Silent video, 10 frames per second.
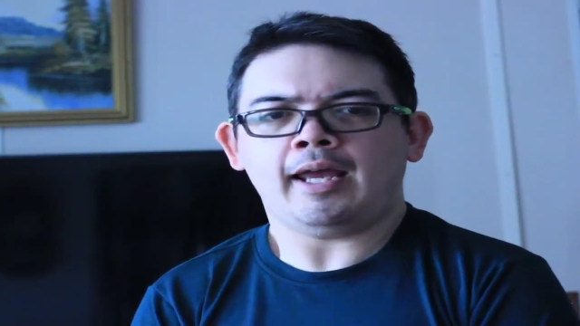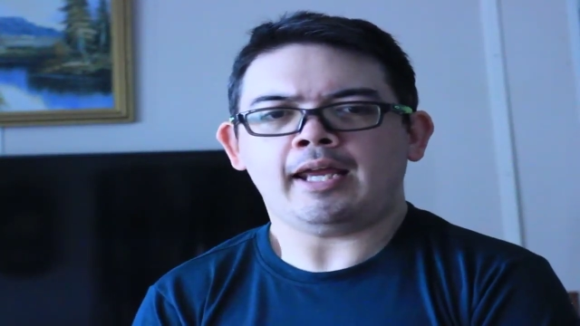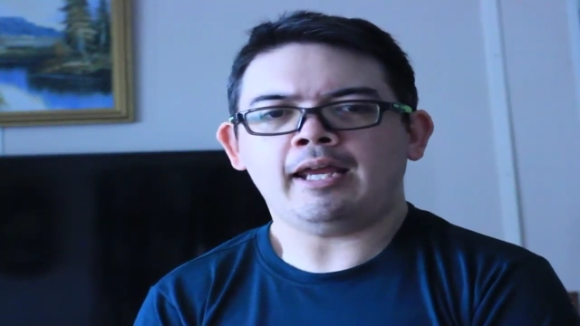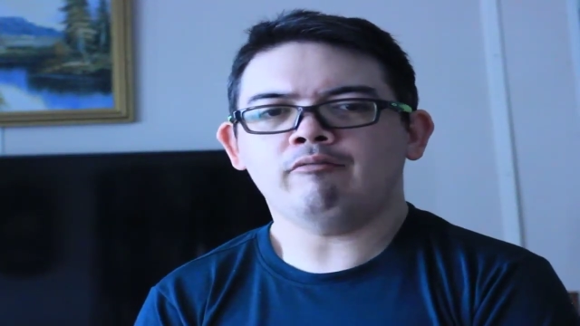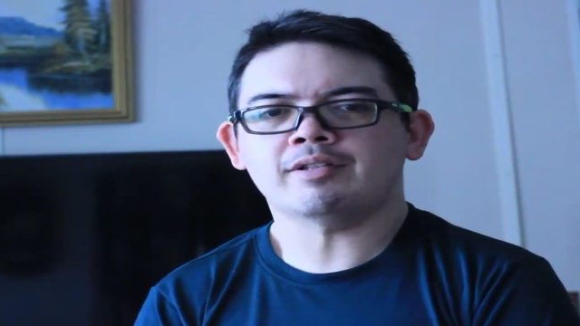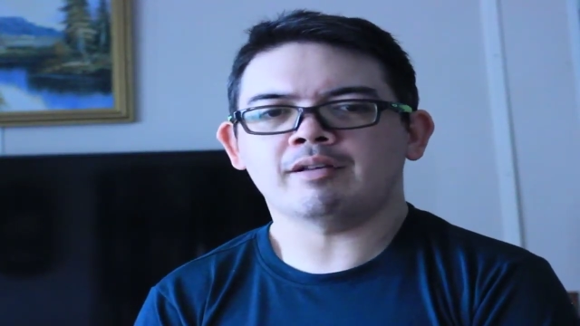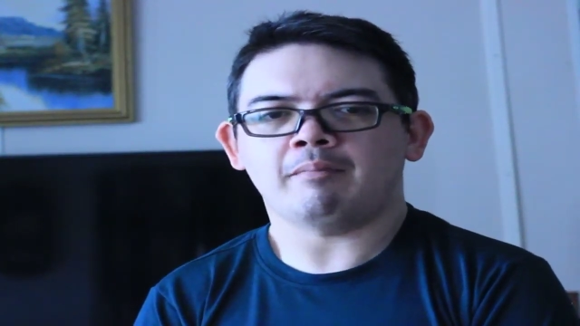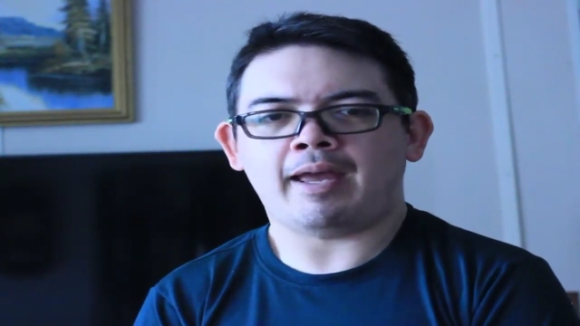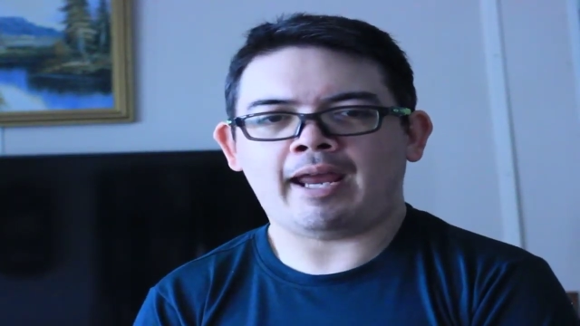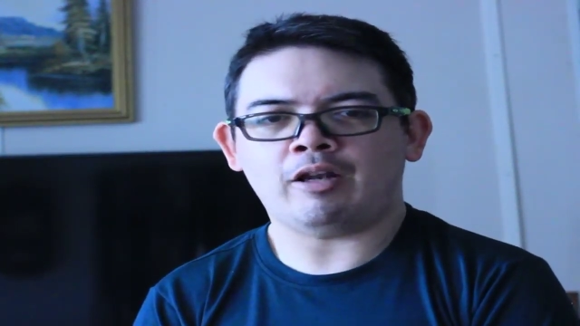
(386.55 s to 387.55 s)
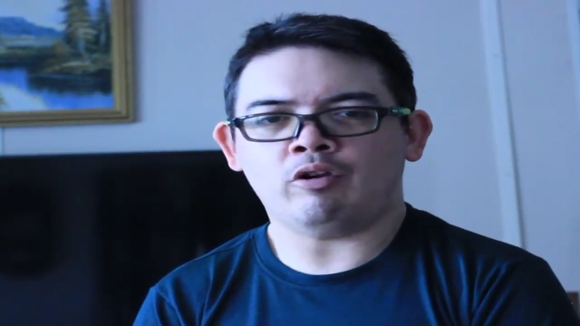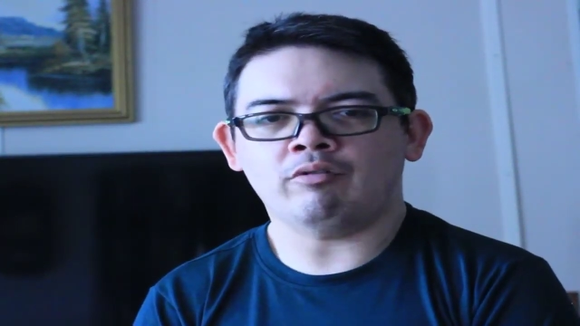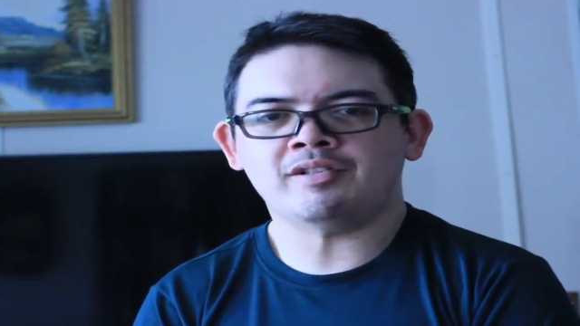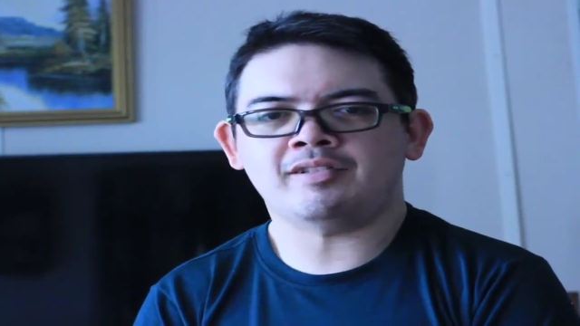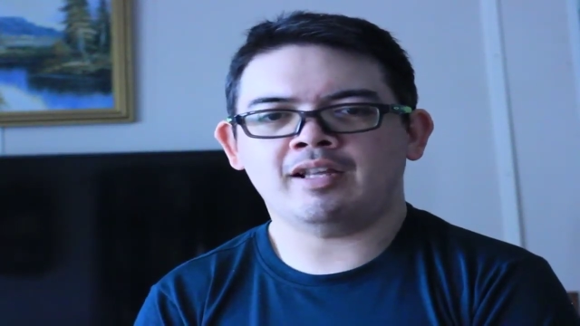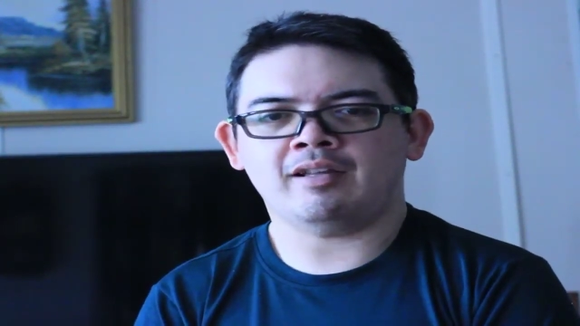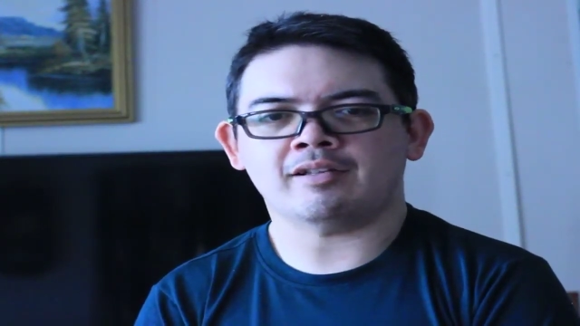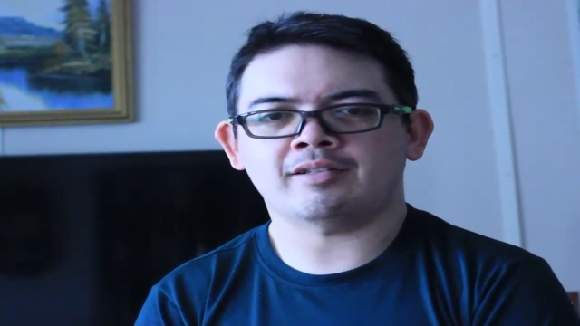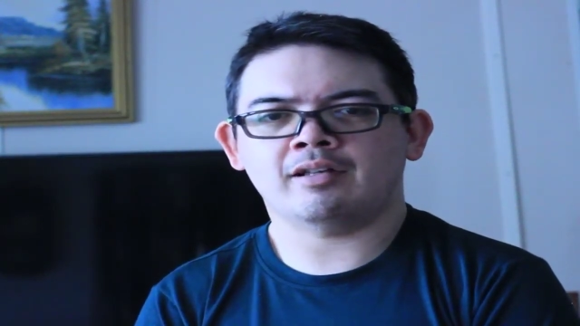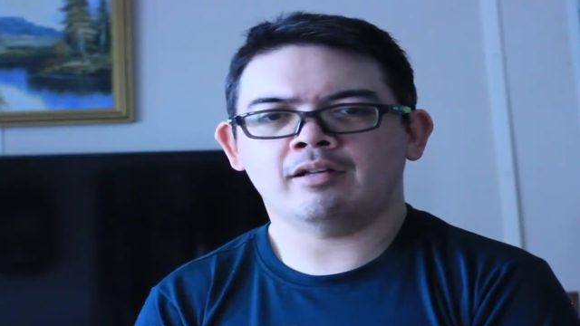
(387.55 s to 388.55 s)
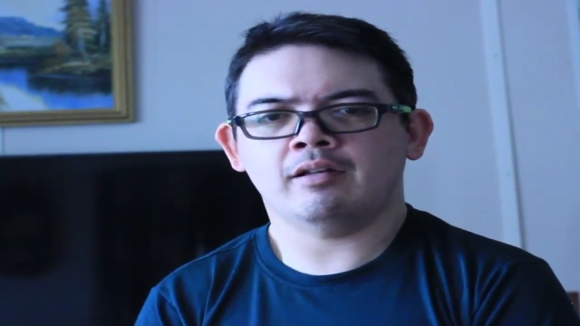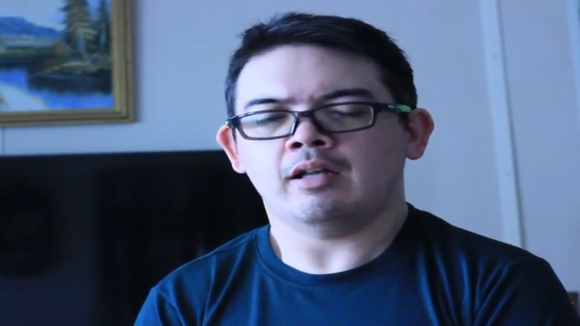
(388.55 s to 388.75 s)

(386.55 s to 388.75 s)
He was a man who was sinless.